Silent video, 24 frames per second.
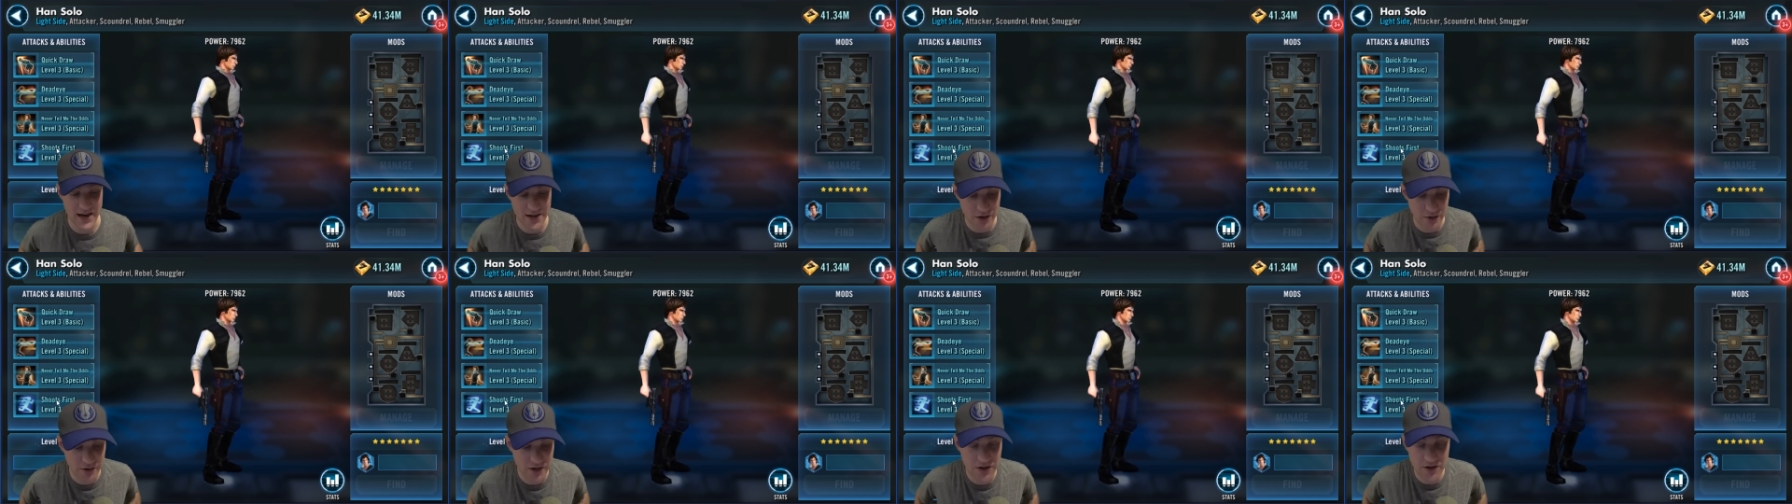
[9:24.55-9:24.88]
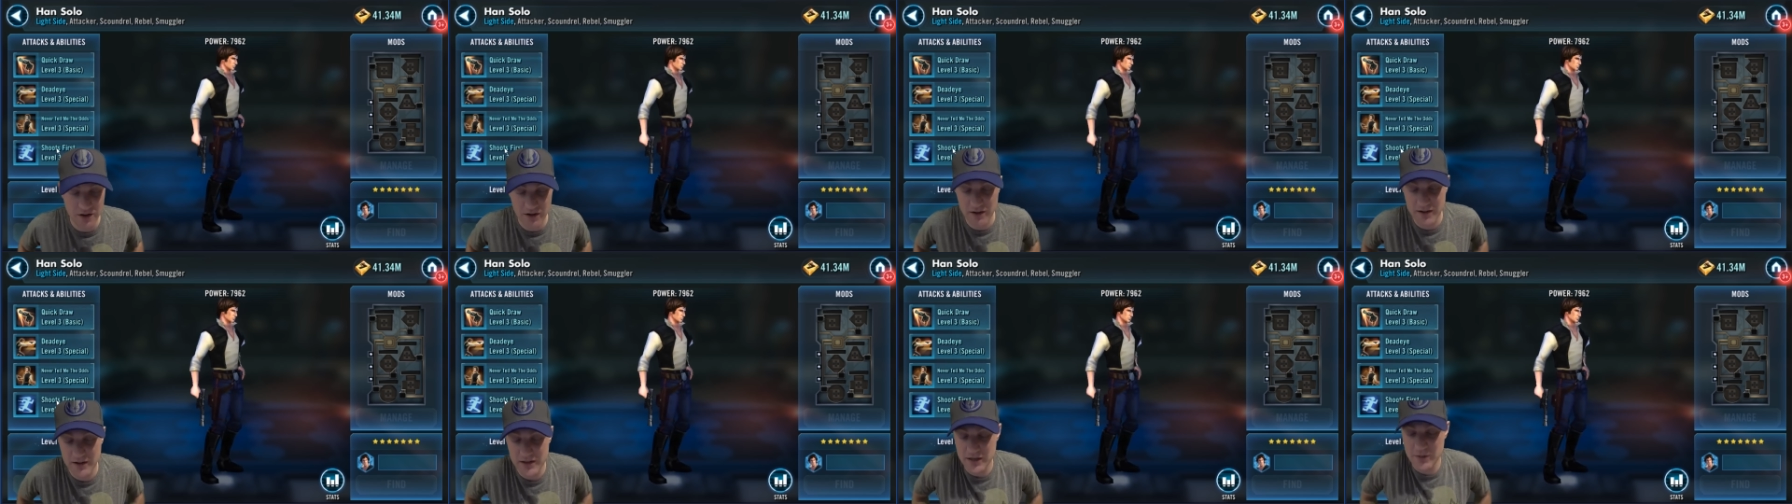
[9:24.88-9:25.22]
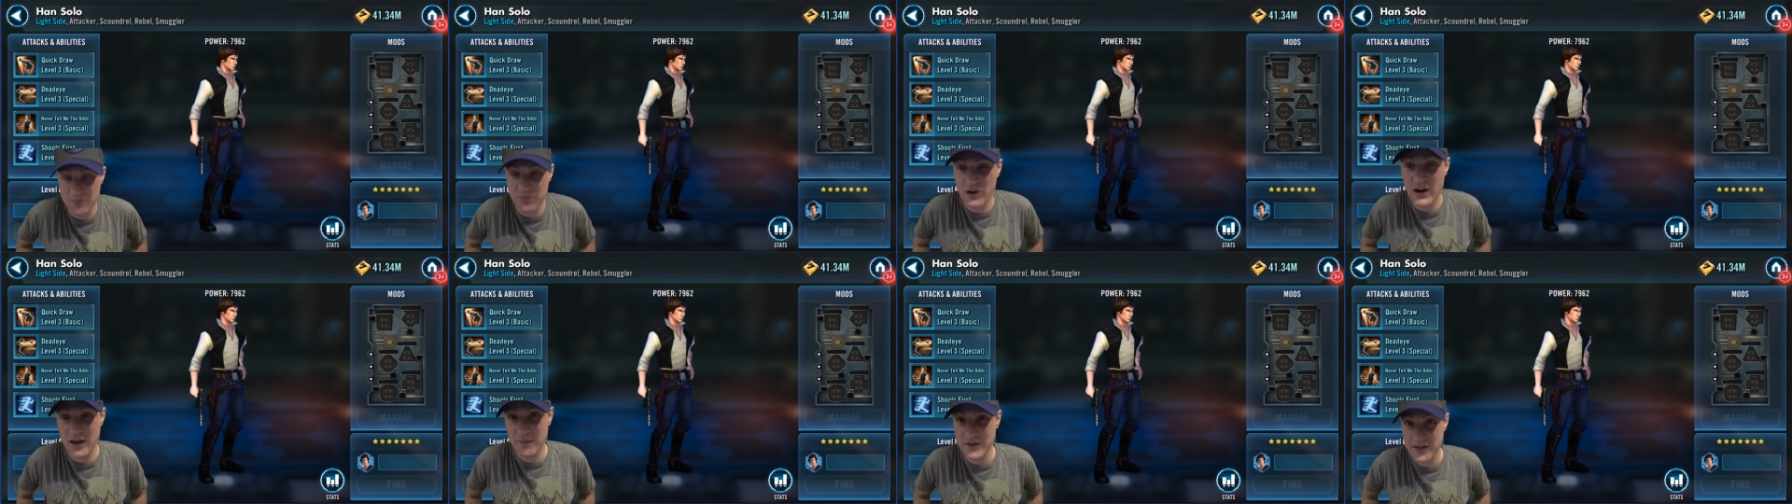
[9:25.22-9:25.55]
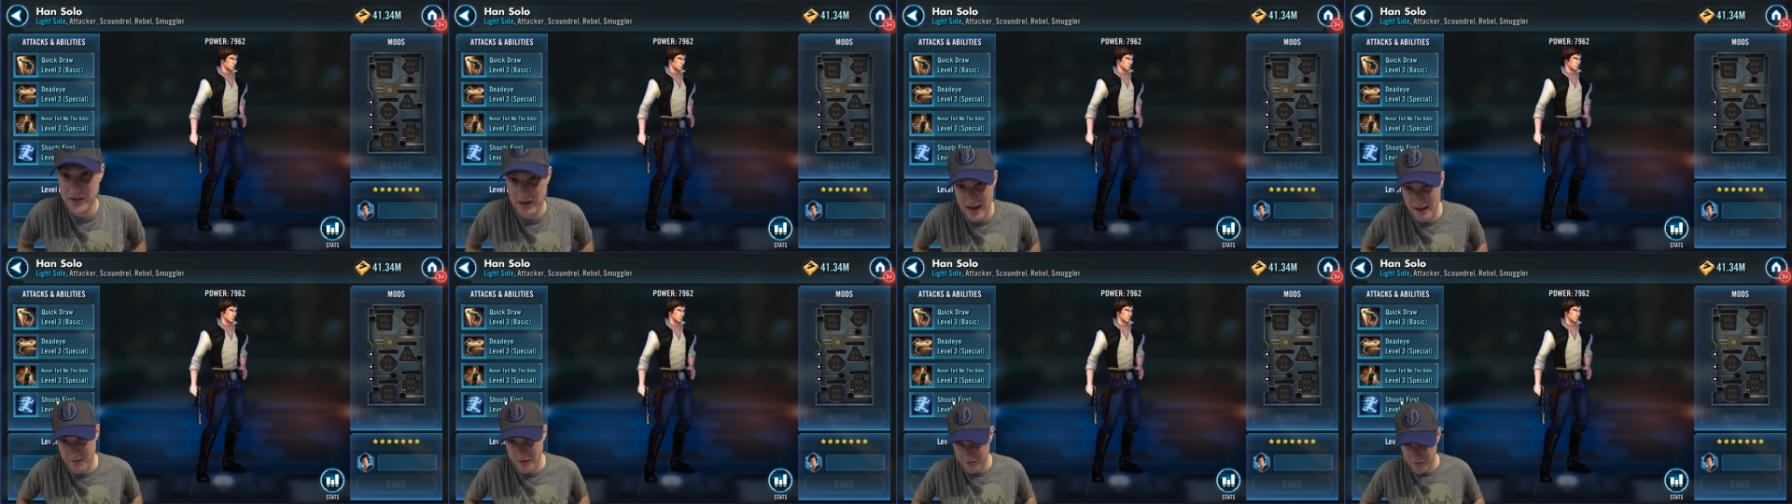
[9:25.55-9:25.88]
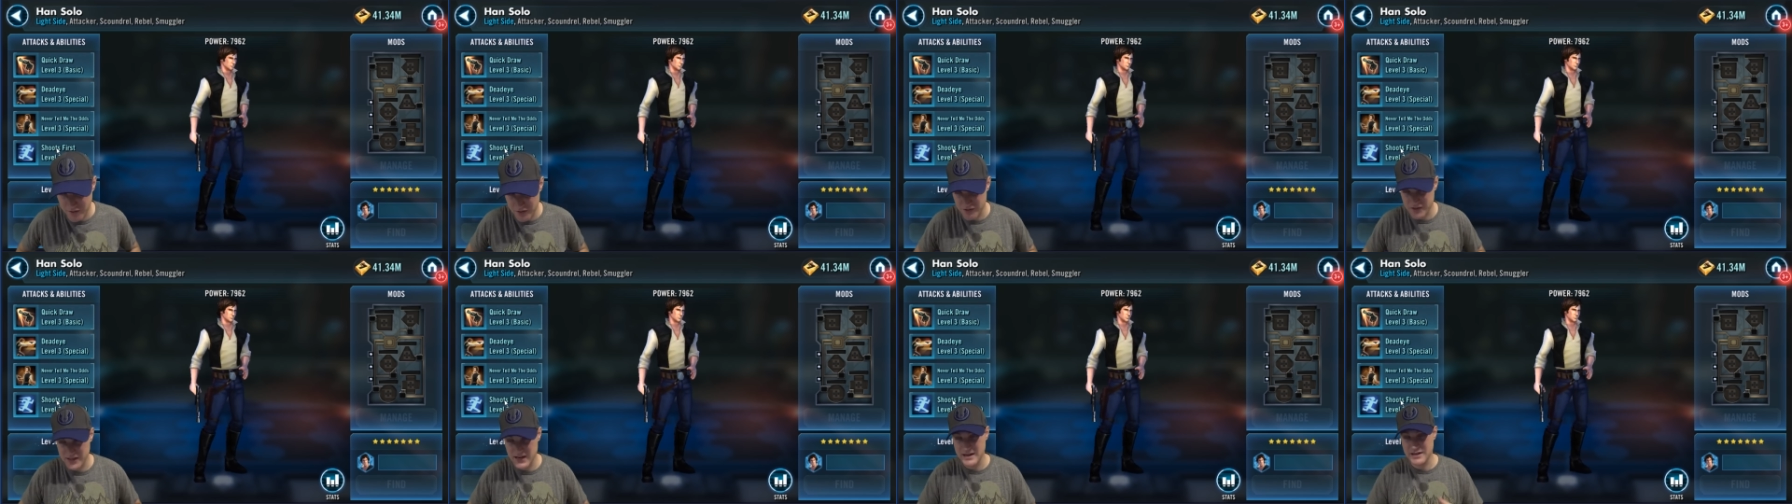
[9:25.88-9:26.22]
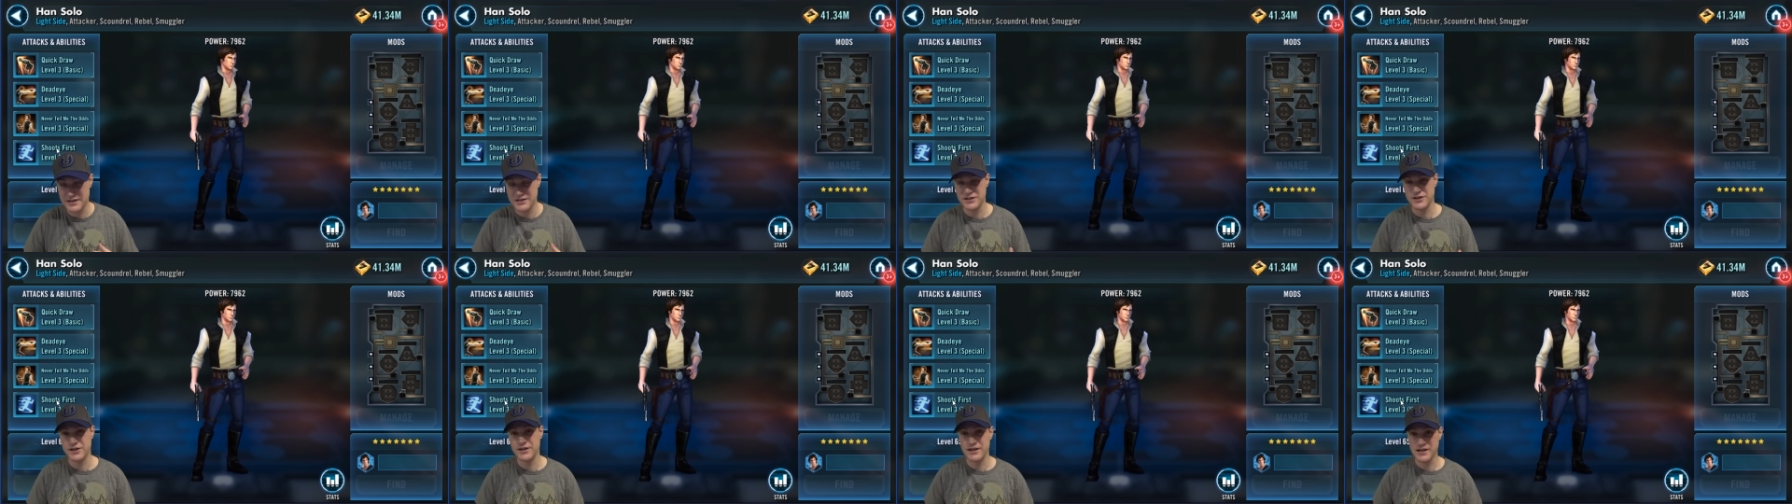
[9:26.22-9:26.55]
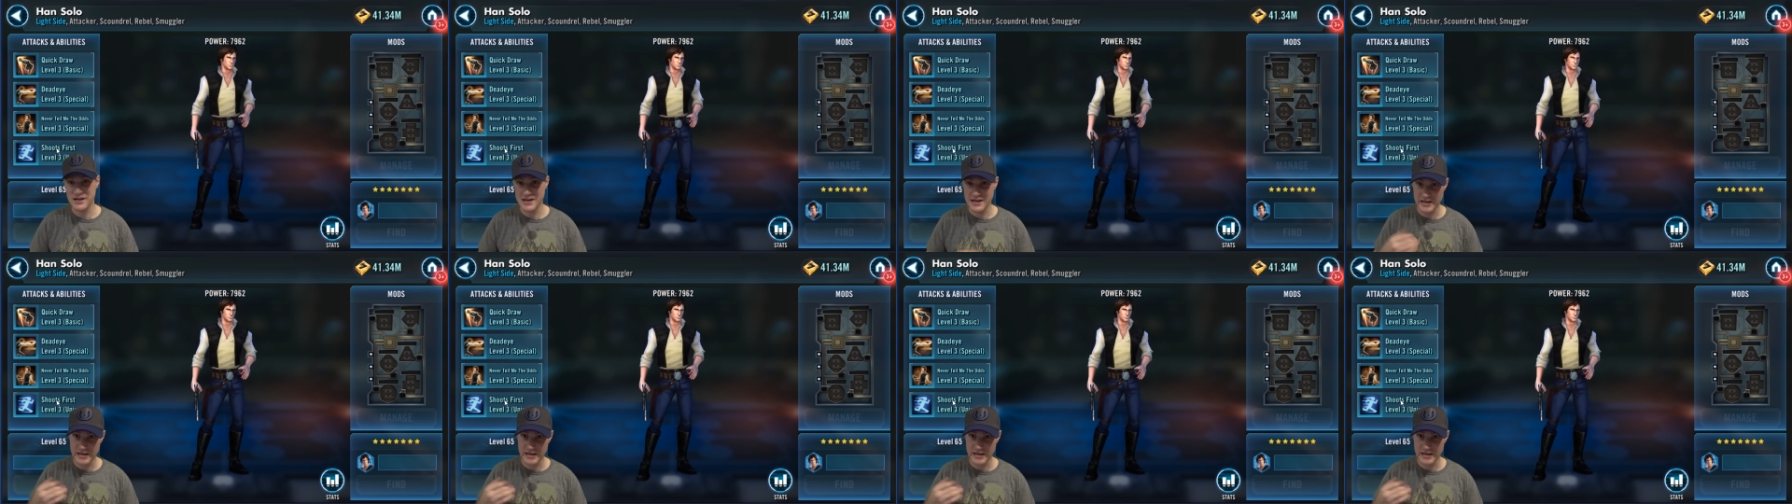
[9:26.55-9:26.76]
I know you're you prob you have a few Zetas you're going